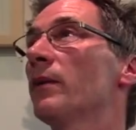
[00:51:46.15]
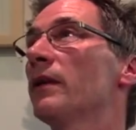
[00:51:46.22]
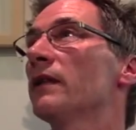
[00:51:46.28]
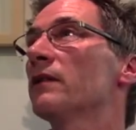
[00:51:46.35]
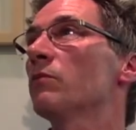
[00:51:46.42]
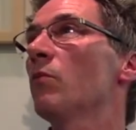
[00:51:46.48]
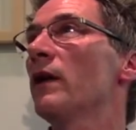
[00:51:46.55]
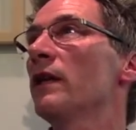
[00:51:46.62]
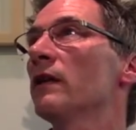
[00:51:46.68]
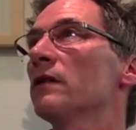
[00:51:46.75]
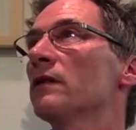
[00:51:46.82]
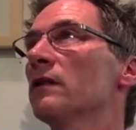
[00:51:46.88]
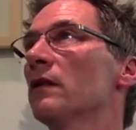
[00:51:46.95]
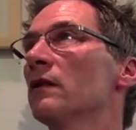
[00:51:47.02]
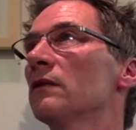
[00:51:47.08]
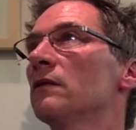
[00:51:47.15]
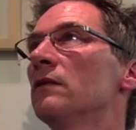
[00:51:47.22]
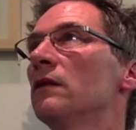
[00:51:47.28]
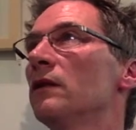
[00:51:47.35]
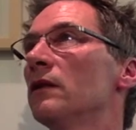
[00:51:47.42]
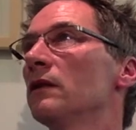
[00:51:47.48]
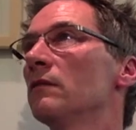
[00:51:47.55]
But it's when I start
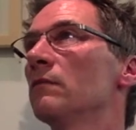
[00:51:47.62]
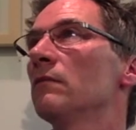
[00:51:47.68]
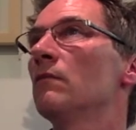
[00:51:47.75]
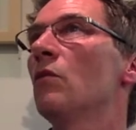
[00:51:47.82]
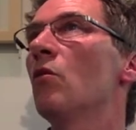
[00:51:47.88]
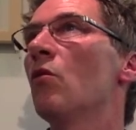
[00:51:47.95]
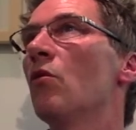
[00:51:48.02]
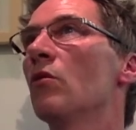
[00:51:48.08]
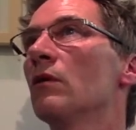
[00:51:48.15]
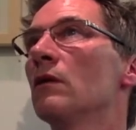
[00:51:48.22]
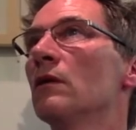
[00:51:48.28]
doing more.